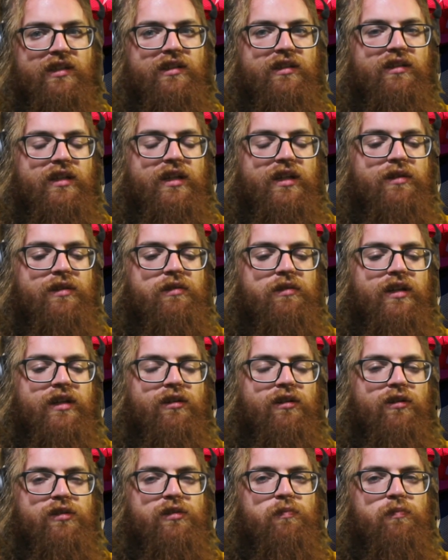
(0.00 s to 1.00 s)
in,
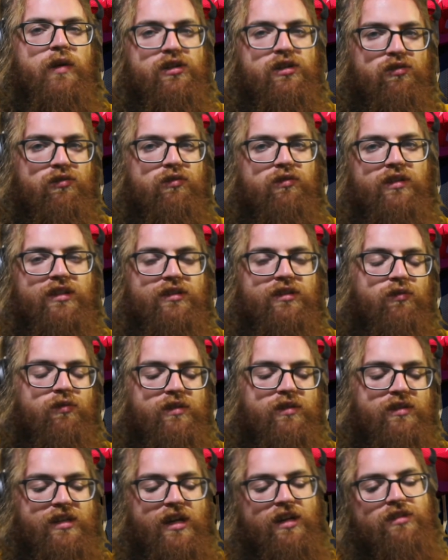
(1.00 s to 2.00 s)
in our special
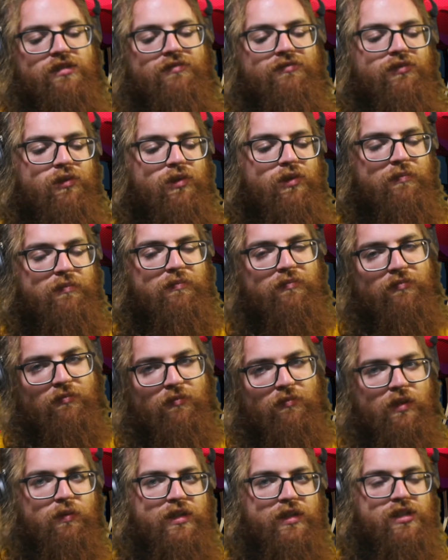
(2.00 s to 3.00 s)
Discord section forum,
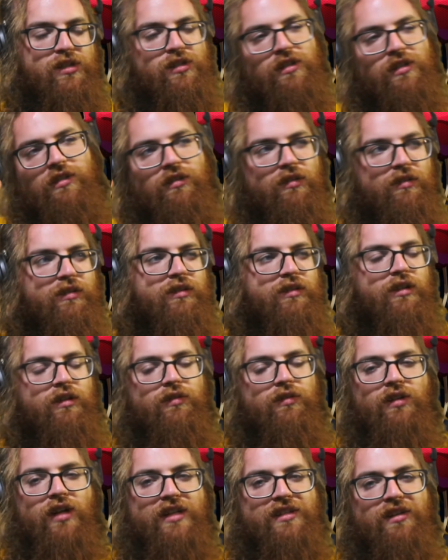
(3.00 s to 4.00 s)
which you, you know
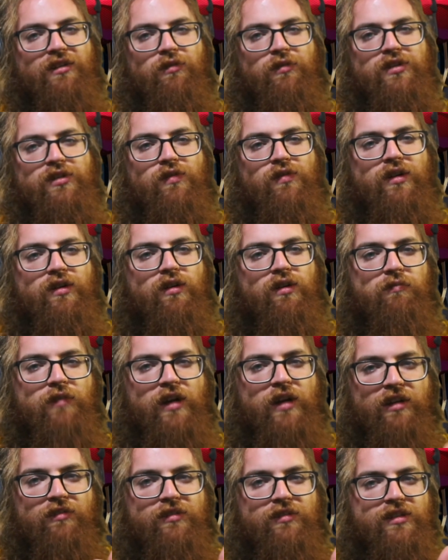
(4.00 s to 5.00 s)
you guys can always join our
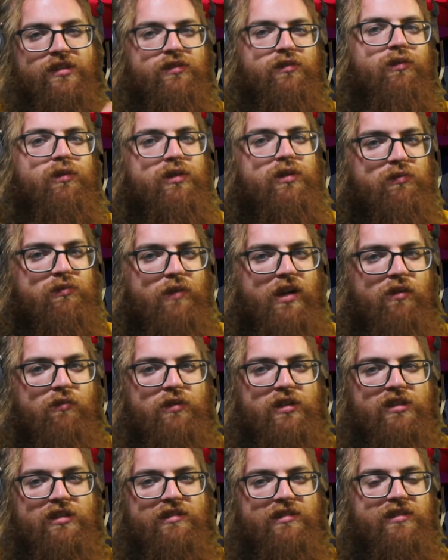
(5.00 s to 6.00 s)
regular Discord as well,
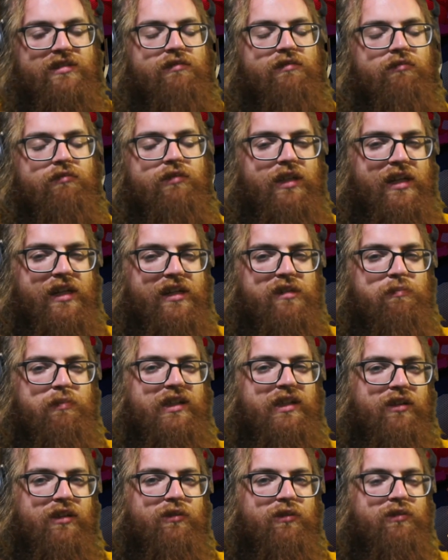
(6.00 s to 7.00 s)
which is linked
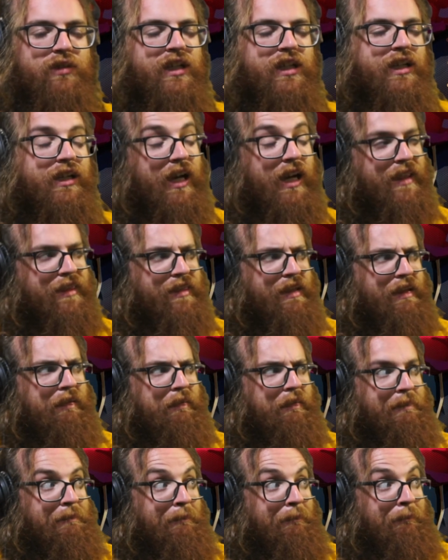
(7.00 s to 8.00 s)
below, I
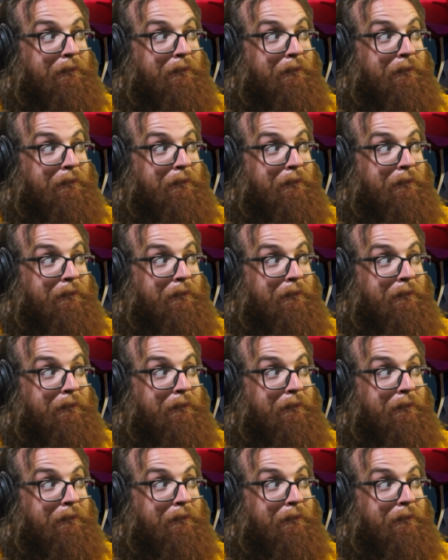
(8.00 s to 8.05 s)
think.